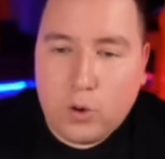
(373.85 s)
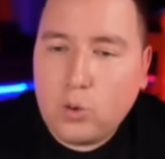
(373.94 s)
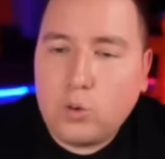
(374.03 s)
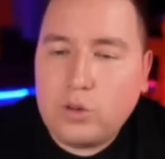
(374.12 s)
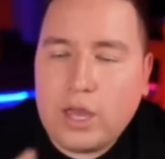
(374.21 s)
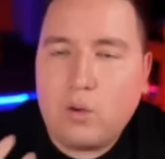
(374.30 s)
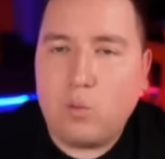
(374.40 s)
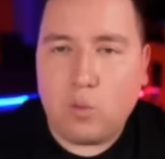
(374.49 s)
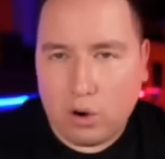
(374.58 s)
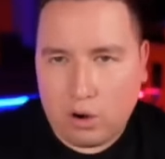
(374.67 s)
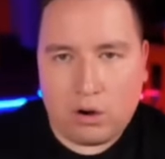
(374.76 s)
who they
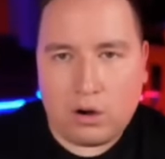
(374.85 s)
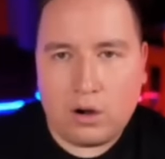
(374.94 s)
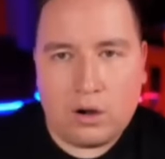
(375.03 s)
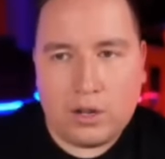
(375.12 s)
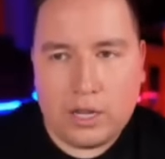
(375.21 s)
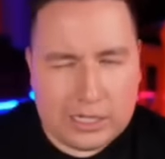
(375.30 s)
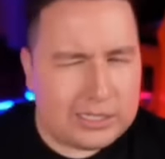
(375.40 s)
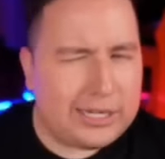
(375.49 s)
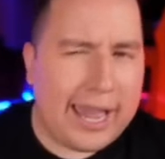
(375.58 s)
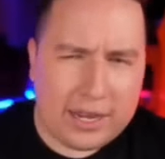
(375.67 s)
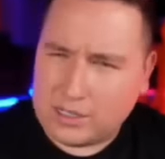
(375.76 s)
were is
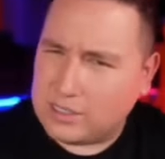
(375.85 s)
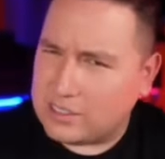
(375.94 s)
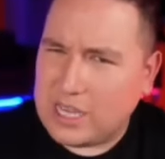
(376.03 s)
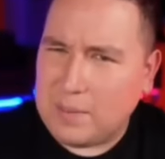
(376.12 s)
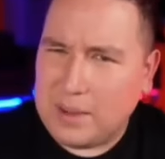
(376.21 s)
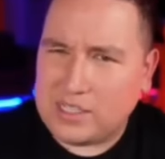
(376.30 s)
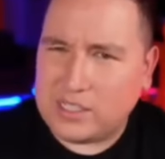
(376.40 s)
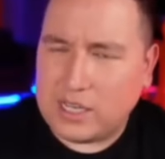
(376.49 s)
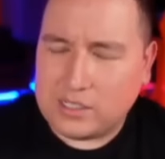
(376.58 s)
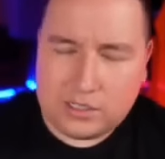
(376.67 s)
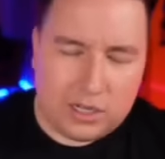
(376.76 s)
canon? Does that make
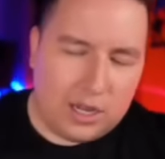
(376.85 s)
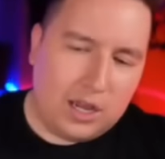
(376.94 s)
sense?